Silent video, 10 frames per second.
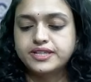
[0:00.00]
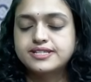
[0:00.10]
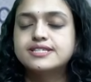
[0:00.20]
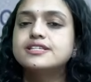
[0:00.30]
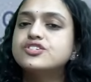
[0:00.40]
This is
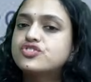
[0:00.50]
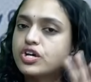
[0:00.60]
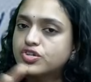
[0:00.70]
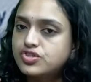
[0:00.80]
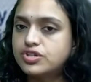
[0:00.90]
the
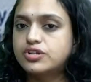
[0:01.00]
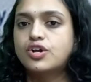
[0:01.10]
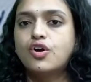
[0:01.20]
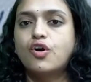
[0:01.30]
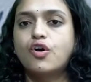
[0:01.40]
structure
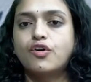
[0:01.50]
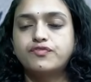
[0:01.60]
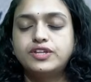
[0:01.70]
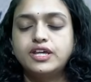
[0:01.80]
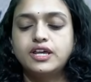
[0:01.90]
of
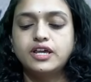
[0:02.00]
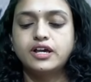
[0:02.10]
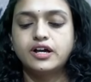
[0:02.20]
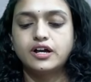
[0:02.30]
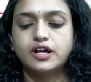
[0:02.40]

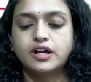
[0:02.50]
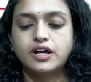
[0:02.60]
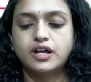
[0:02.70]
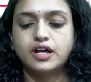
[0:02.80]
the